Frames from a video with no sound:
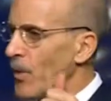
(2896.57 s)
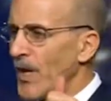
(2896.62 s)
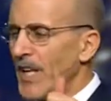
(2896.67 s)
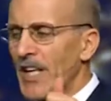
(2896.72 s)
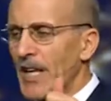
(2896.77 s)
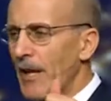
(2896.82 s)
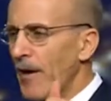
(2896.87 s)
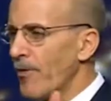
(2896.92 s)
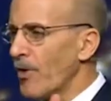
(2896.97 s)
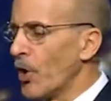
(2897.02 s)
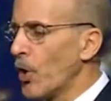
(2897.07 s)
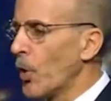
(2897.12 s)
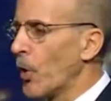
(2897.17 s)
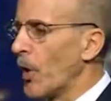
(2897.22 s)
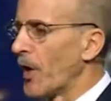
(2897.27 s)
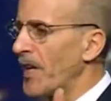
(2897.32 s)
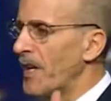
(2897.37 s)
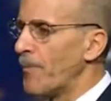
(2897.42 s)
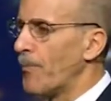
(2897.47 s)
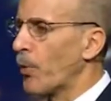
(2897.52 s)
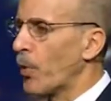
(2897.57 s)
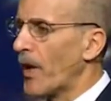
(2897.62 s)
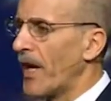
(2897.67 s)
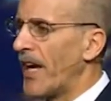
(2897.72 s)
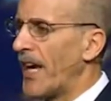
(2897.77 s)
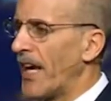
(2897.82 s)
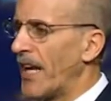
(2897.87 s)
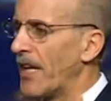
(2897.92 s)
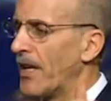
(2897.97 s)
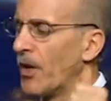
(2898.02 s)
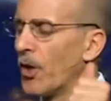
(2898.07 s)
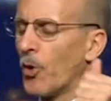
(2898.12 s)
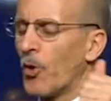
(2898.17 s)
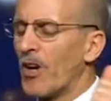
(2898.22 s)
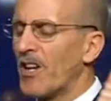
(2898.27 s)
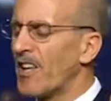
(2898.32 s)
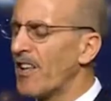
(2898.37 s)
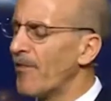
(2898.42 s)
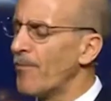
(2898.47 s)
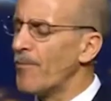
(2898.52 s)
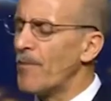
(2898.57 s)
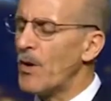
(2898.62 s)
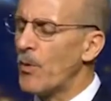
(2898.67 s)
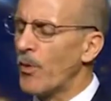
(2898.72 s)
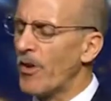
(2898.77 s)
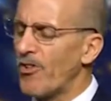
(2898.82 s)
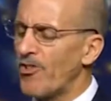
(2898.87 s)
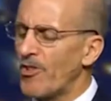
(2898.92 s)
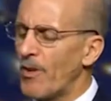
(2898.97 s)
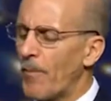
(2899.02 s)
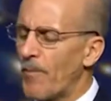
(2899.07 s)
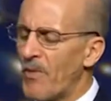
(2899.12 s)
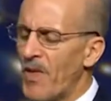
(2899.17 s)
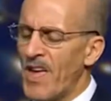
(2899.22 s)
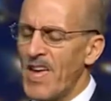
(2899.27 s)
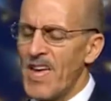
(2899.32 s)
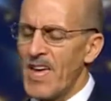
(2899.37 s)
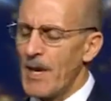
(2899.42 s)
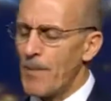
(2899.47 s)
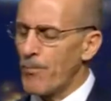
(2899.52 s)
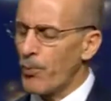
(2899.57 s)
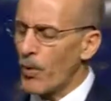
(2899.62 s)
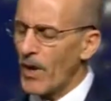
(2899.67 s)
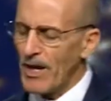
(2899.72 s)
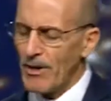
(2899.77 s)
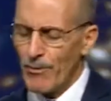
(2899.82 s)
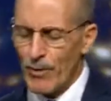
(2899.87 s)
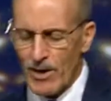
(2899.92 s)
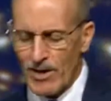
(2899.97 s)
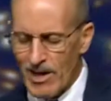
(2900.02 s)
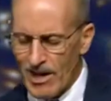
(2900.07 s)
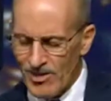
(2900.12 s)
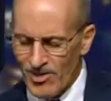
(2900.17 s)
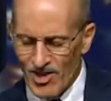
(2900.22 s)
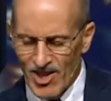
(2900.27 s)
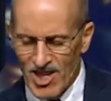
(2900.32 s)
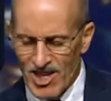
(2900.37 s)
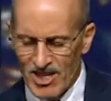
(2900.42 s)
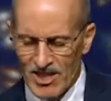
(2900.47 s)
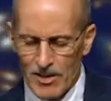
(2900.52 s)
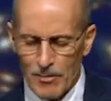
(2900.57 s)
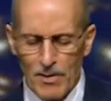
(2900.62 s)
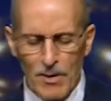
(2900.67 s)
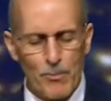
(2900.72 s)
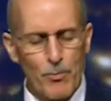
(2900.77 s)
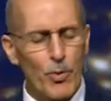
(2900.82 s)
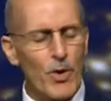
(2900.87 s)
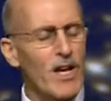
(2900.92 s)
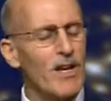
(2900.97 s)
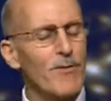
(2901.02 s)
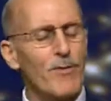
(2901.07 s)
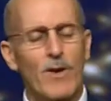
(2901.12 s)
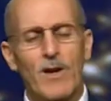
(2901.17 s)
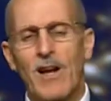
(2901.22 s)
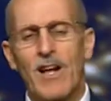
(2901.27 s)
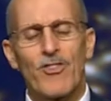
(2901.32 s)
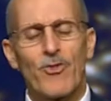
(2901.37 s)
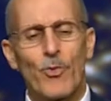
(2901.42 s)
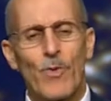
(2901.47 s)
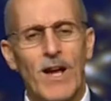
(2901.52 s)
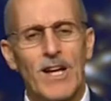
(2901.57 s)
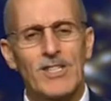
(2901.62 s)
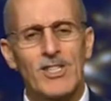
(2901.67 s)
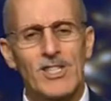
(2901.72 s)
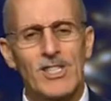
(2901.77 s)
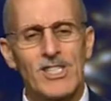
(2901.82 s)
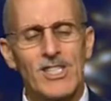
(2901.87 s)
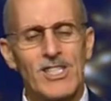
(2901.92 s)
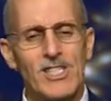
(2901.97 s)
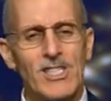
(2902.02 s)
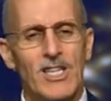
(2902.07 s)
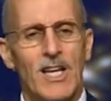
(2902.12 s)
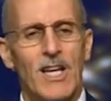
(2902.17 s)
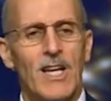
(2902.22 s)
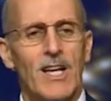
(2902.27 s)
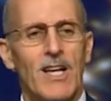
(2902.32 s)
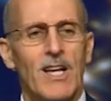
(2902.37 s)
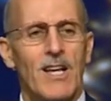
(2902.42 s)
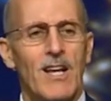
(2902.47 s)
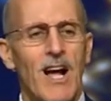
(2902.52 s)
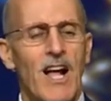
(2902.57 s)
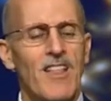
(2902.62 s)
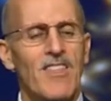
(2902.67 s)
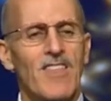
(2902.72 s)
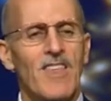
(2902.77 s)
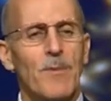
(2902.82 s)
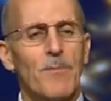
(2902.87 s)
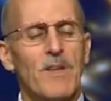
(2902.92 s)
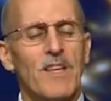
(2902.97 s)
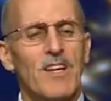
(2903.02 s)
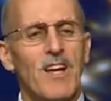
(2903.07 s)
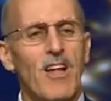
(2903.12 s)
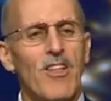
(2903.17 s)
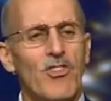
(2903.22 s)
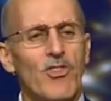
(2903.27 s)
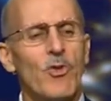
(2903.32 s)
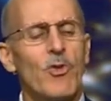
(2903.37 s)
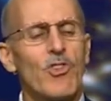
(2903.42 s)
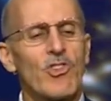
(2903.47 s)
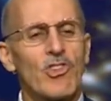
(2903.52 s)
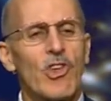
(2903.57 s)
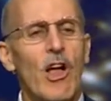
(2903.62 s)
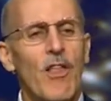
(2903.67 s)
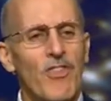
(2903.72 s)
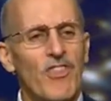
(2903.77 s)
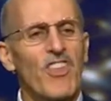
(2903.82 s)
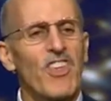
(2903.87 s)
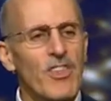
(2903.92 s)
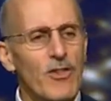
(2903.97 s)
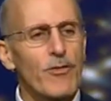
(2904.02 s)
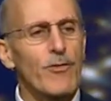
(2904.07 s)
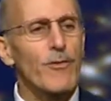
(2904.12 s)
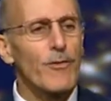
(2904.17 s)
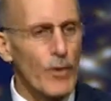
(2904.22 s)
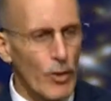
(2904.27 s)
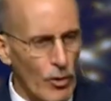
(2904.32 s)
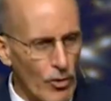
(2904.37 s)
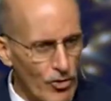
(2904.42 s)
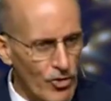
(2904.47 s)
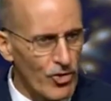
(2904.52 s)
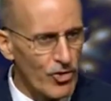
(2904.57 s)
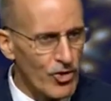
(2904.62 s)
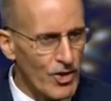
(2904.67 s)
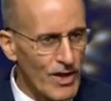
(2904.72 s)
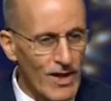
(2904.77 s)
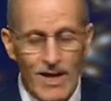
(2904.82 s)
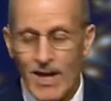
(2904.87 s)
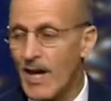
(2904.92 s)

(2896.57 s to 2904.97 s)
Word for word: when he loved the Lord, he prayed, Lord, give me wisdom. He prayed for God's kingdom. He prayed for God's righteousness. God said, because you sought this first,